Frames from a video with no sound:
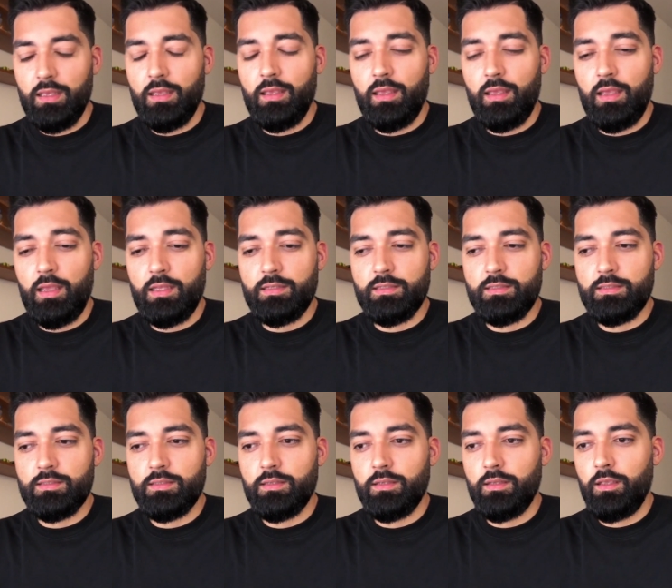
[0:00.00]

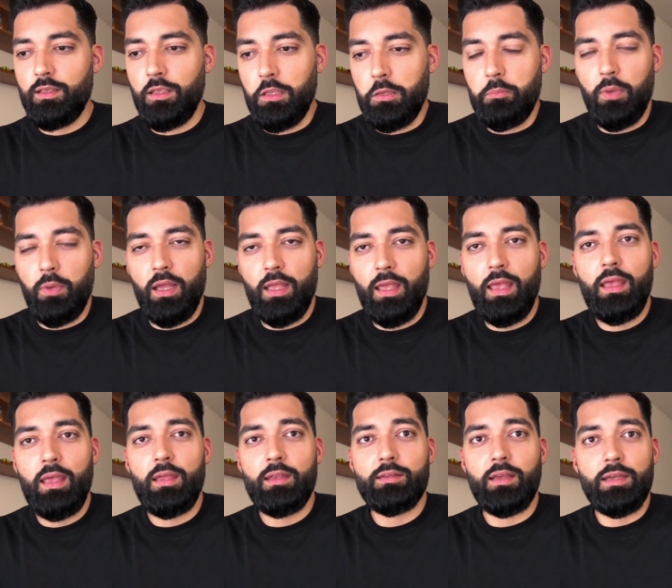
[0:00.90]
and in my
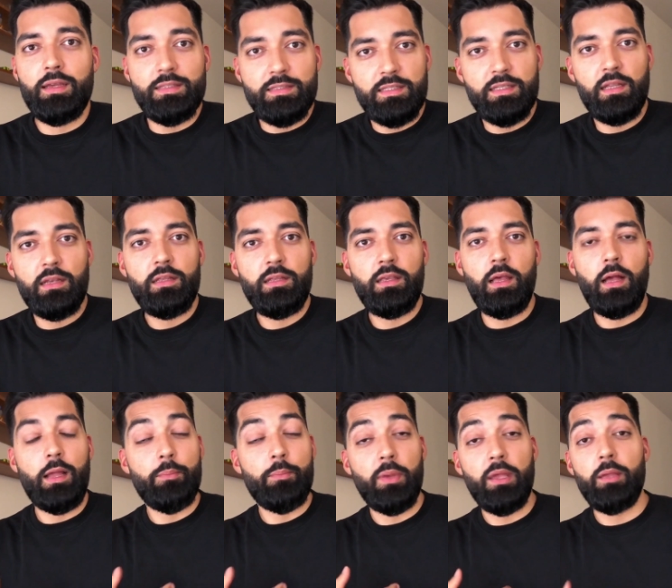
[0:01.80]
head, ideally,
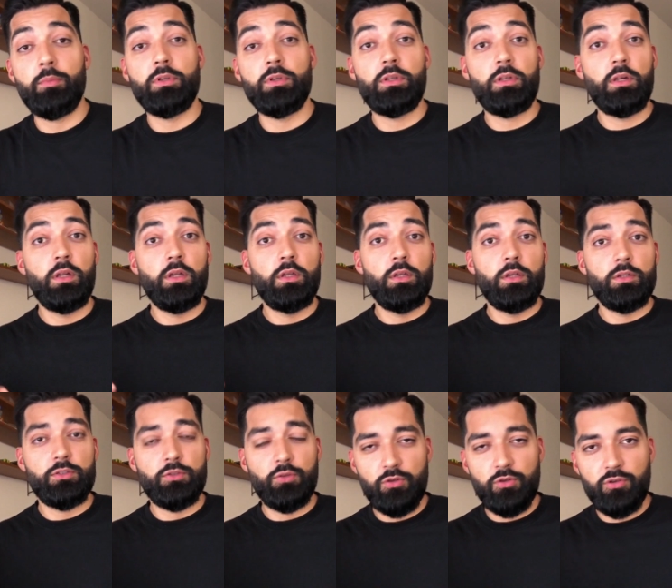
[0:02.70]
I'm able
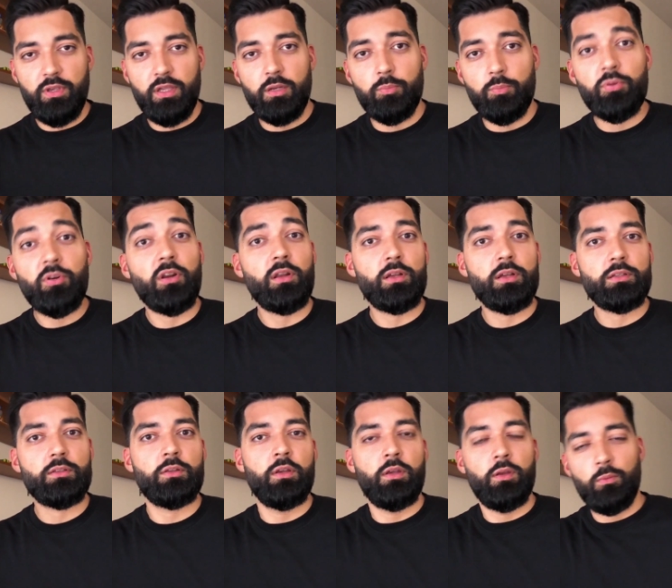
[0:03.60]
to create a
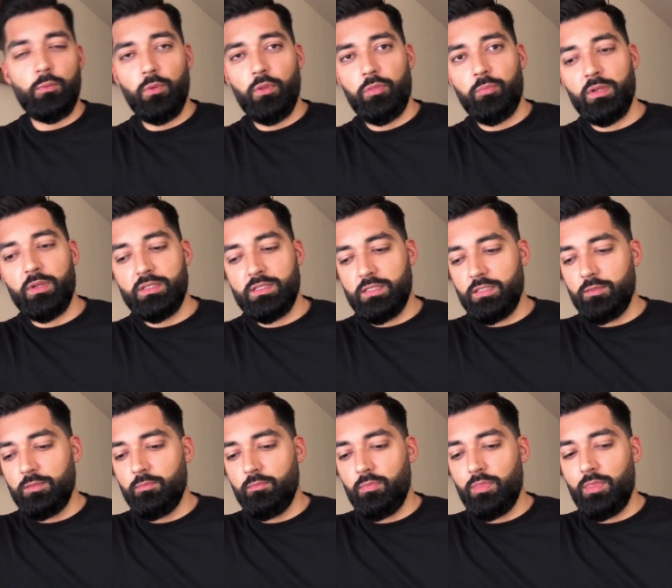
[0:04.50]
product with my
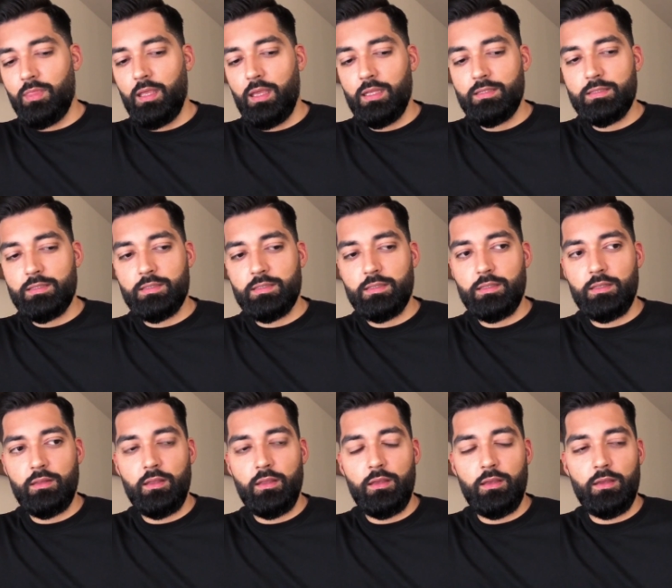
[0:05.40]
team that
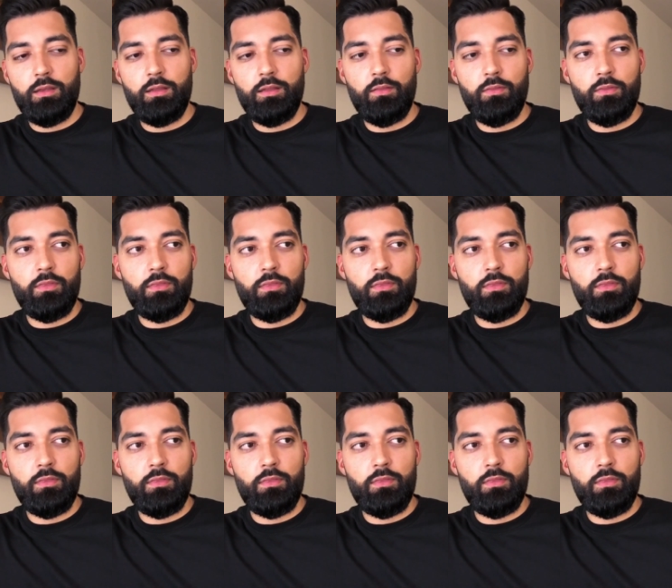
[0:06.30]
uh,